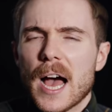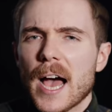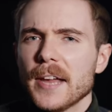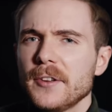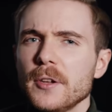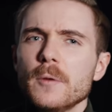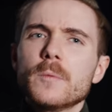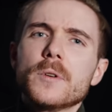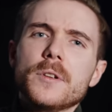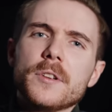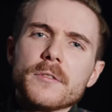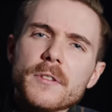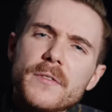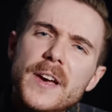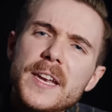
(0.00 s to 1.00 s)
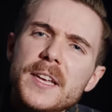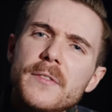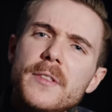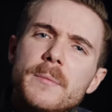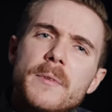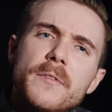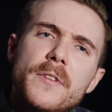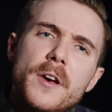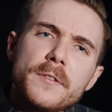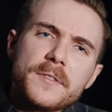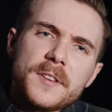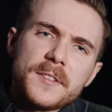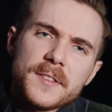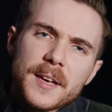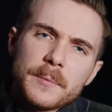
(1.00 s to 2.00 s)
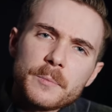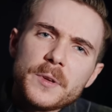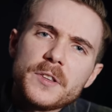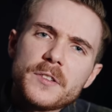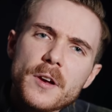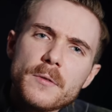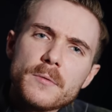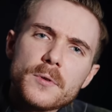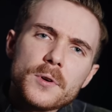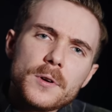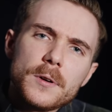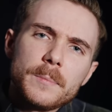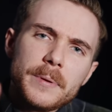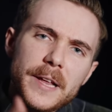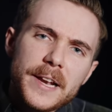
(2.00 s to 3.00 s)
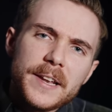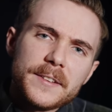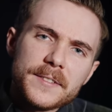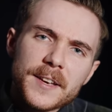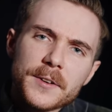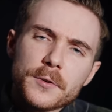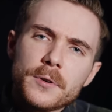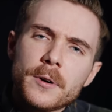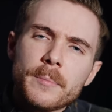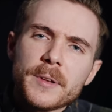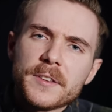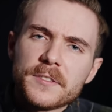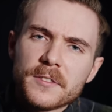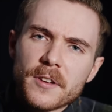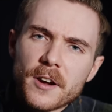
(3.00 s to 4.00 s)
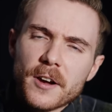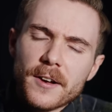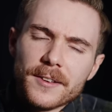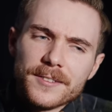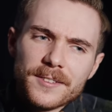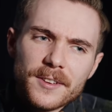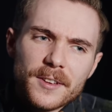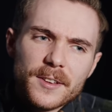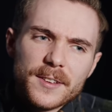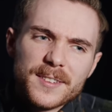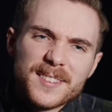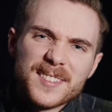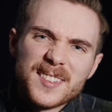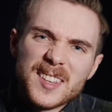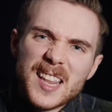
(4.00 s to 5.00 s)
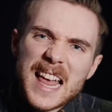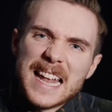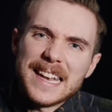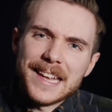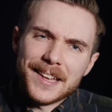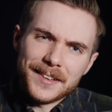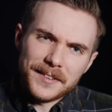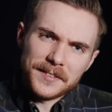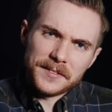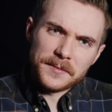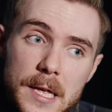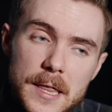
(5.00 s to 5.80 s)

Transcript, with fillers: I do wonder if any of them have noticed that we don't call planets that orbit stars slanets.